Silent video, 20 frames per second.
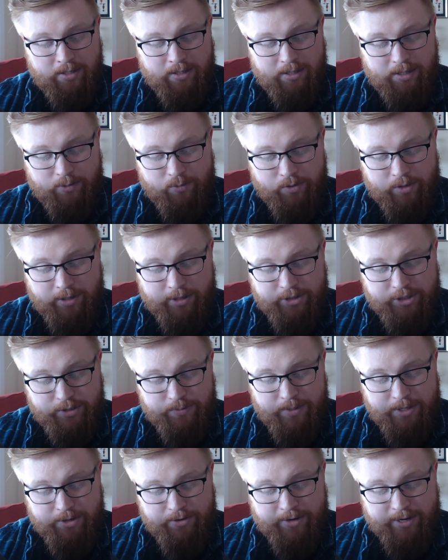It would not just
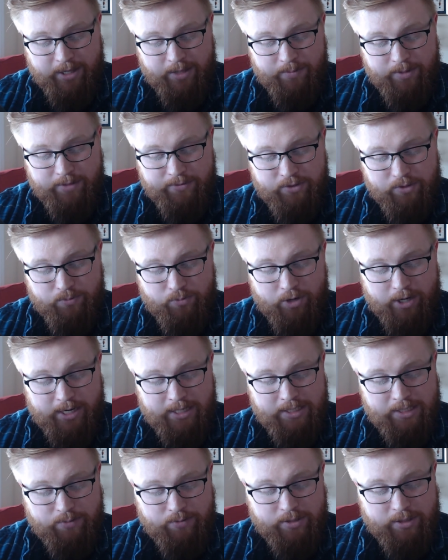be their element of
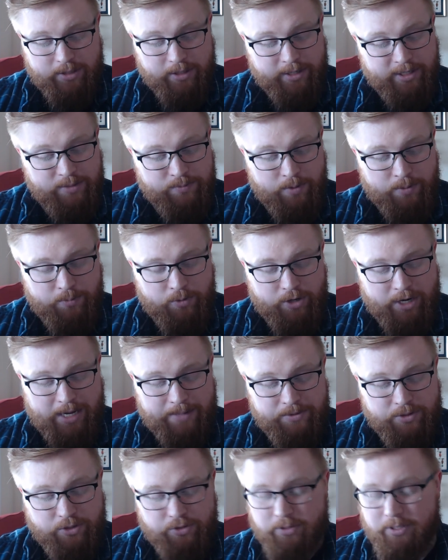surprise that was lost, but
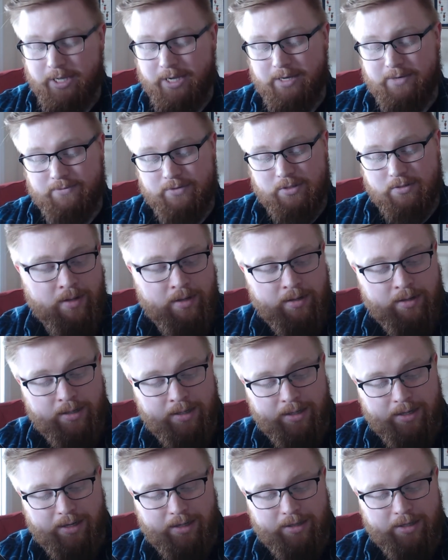perhaps their lives.
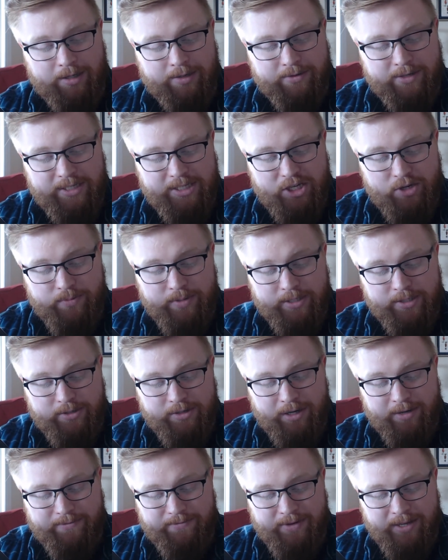A lot of these humans are
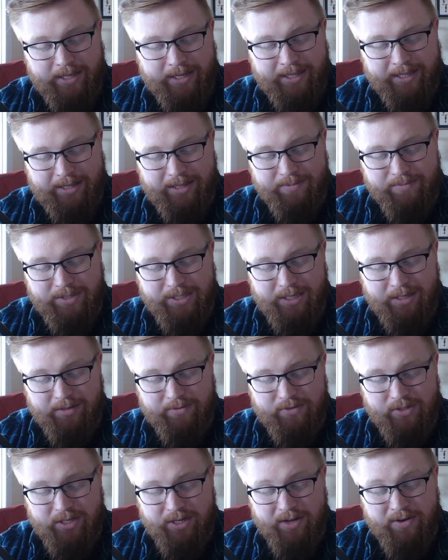not feeling like
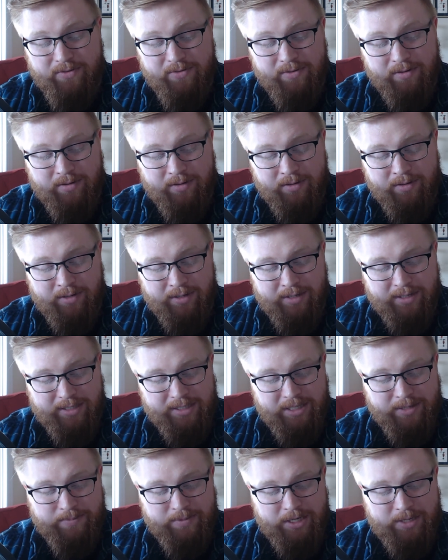themselves, you know?
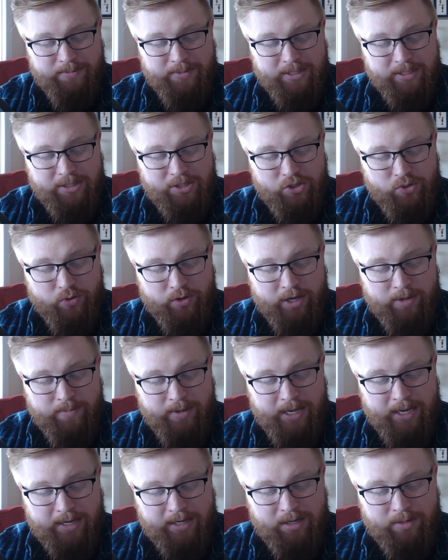Some demons enjoy
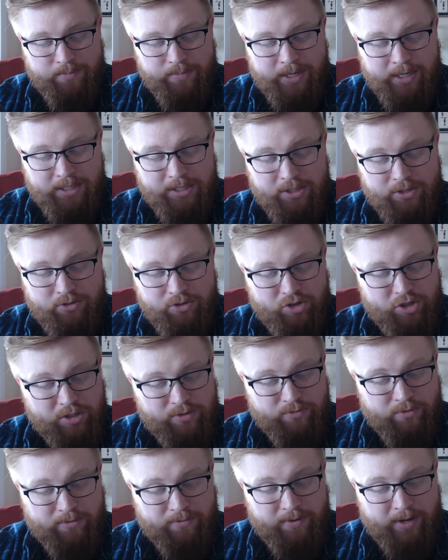being in a meat suit
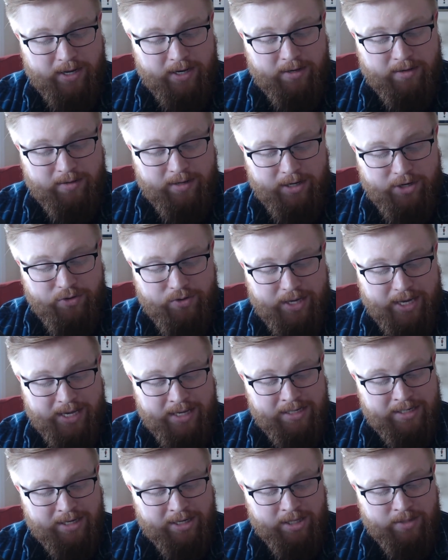just for fun, and you
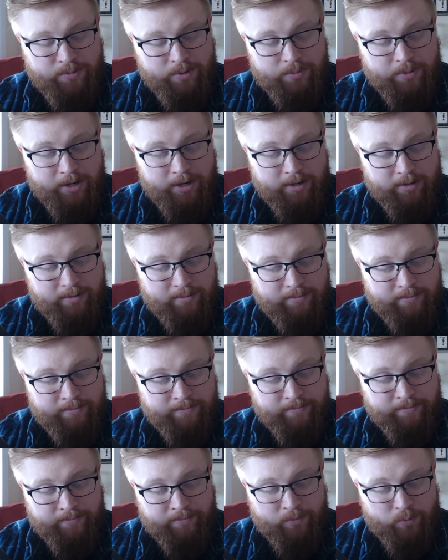can't tell them apart.
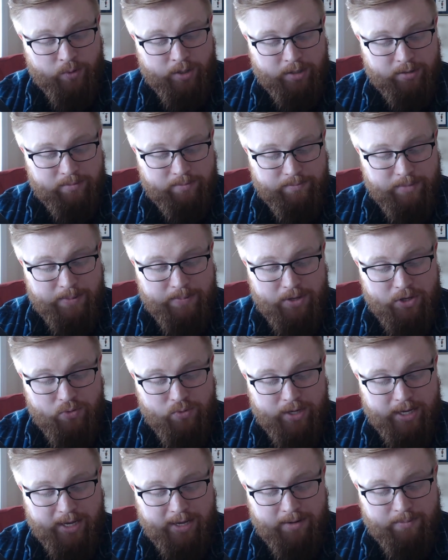Well, maybe you
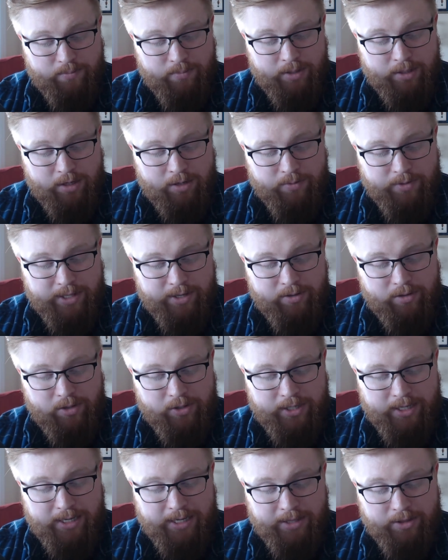can, but not without
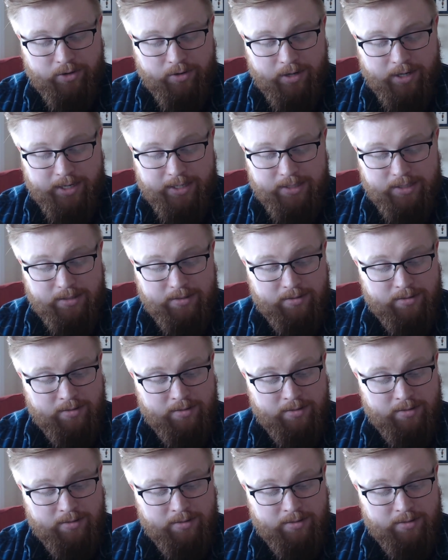looking at their eyes.